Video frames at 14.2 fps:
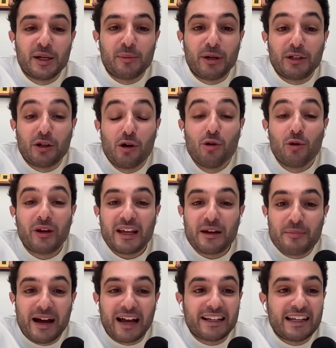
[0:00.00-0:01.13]
But looking
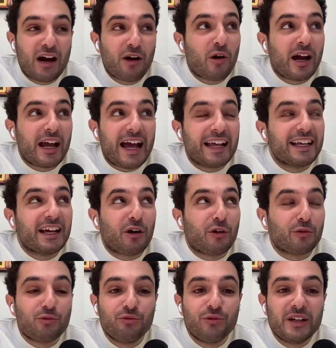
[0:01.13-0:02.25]
back now, I
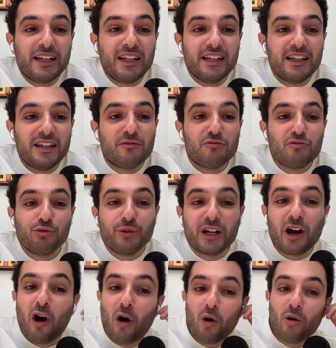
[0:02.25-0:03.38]
can't really
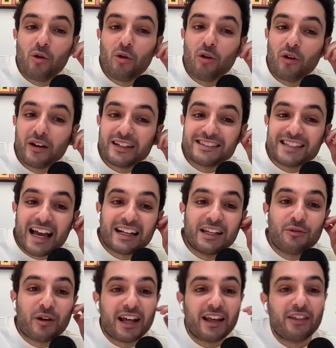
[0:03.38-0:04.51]
recall exactly
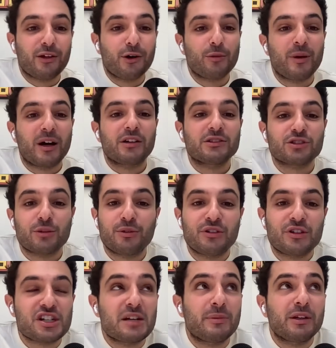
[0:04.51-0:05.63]
what I thought about
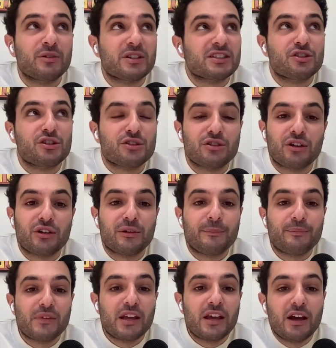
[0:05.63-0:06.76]
entrepreneurship. It was just a
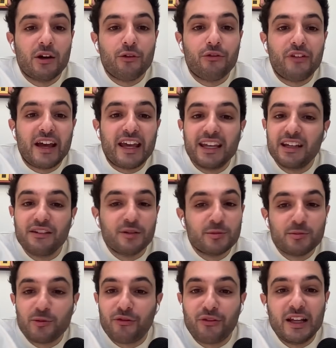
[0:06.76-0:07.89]
vague
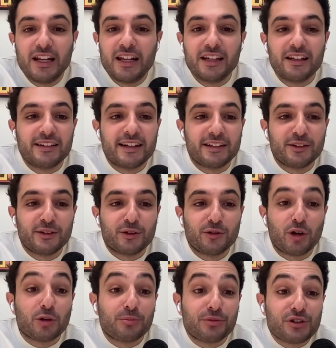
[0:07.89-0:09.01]
feeling that
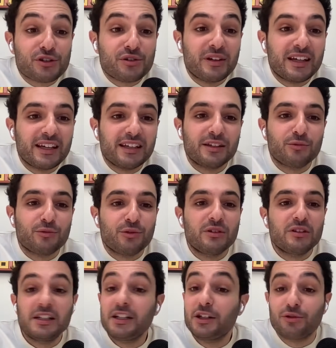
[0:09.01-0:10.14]
not pursuing it would
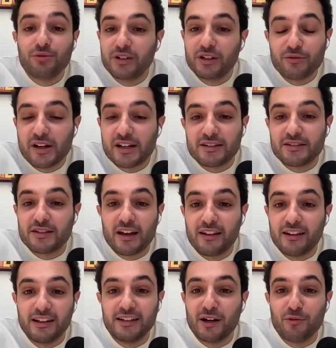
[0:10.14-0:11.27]
lead to regrets. I
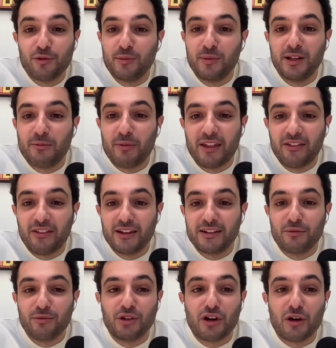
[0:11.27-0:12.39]
think that would be the main thing
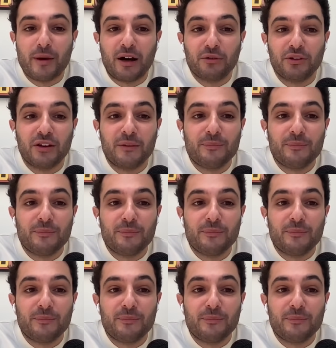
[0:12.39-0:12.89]
that would come out.